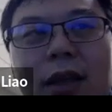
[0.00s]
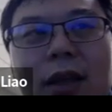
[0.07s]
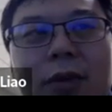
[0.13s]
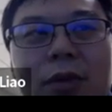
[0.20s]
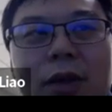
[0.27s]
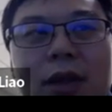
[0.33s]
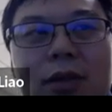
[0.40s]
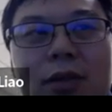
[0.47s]

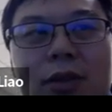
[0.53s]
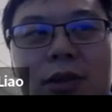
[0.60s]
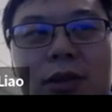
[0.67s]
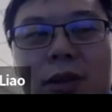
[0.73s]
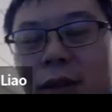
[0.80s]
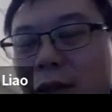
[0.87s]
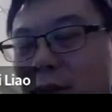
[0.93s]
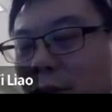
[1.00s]
degree
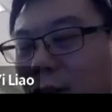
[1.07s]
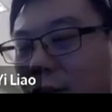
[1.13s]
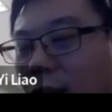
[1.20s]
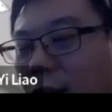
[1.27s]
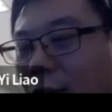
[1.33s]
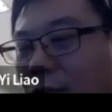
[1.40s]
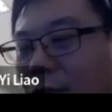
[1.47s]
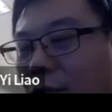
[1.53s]

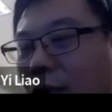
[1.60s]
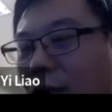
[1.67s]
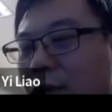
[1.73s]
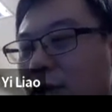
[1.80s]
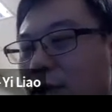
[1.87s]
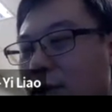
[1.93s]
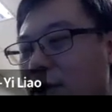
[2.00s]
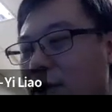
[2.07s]
restrictions on
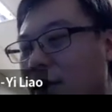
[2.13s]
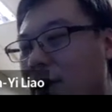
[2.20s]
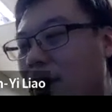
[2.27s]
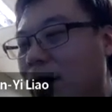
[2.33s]
functions.